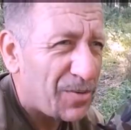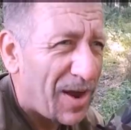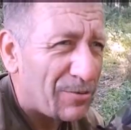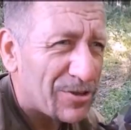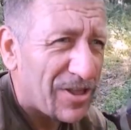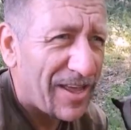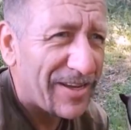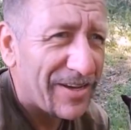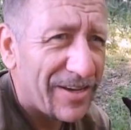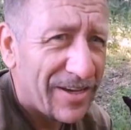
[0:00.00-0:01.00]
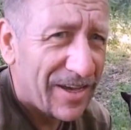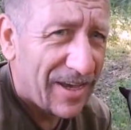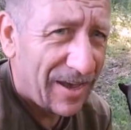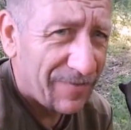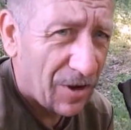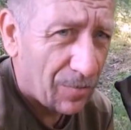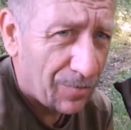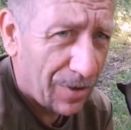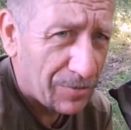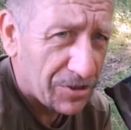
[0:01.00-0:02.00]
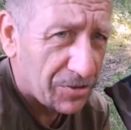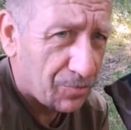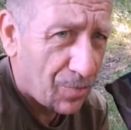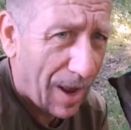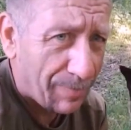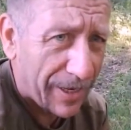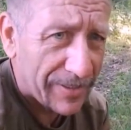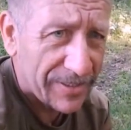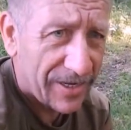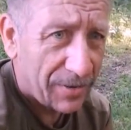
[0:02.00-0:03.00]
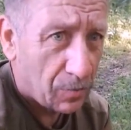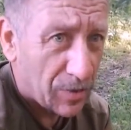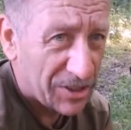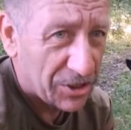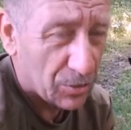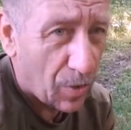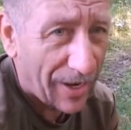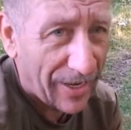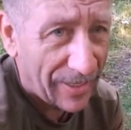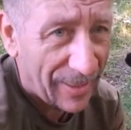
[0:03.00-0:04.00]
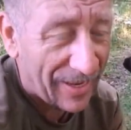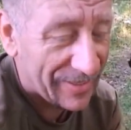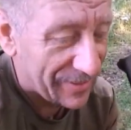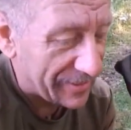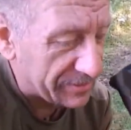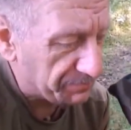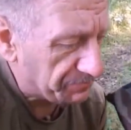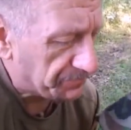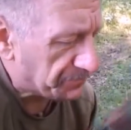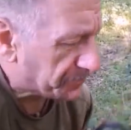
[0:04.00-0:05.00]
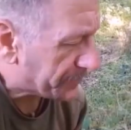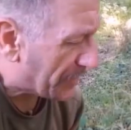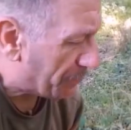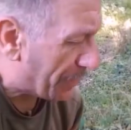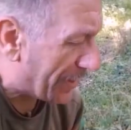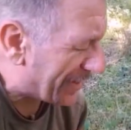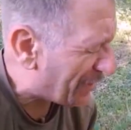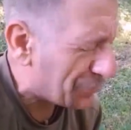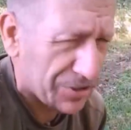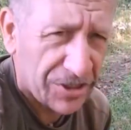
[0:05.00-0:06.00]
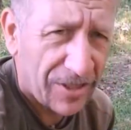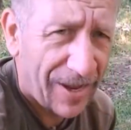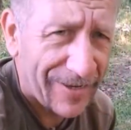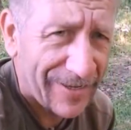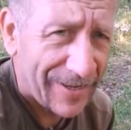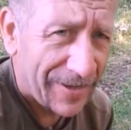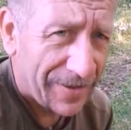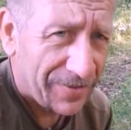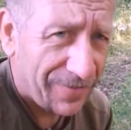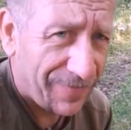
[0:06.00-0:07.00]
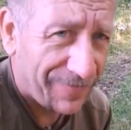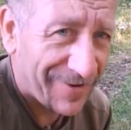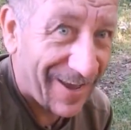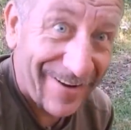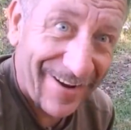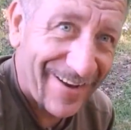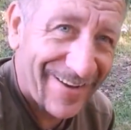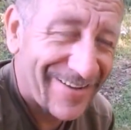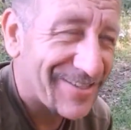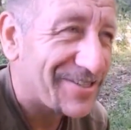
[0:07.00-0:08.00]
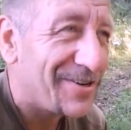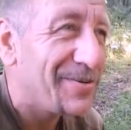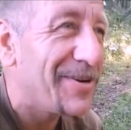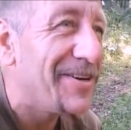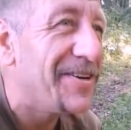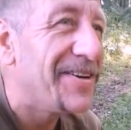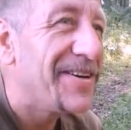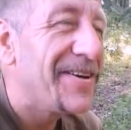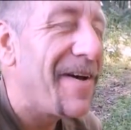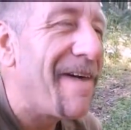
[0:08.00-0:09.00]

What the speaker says: 2 hours later I've got roast rabbit, which is why I like this. But I also like the 58, so